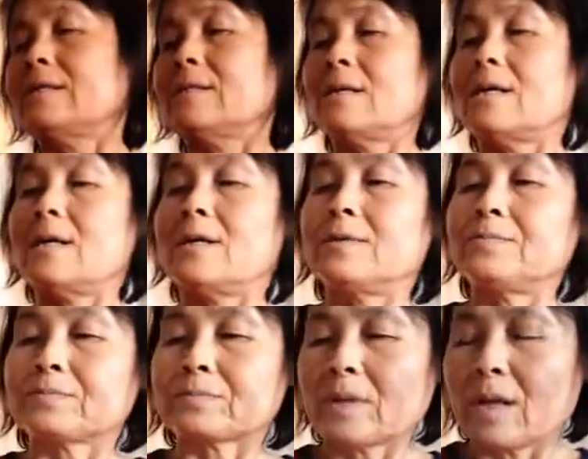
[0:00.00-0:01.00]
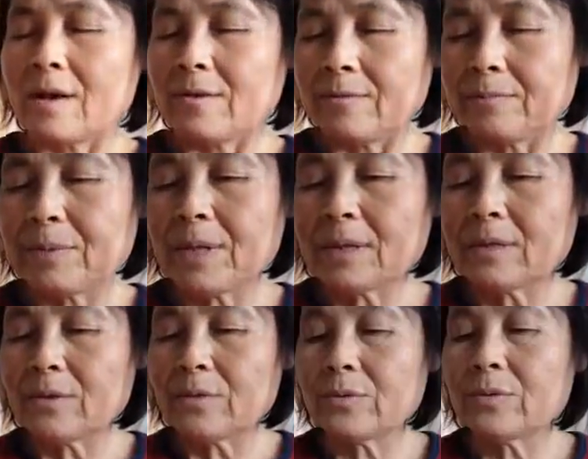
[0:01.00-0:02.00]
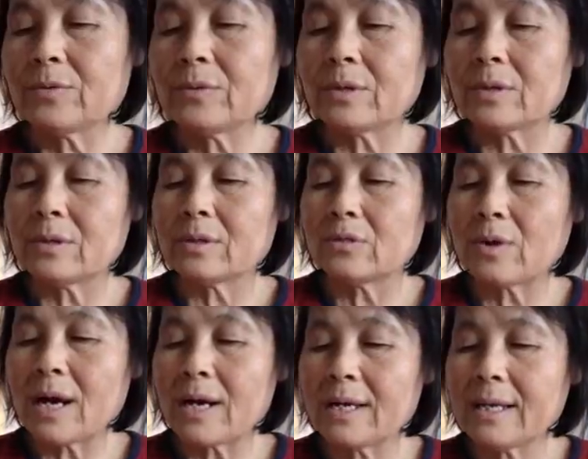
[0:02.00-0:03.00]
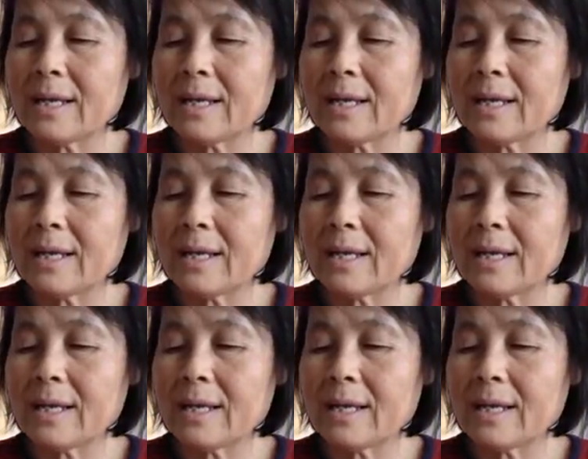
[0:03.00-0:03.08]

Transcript: The pick through the dry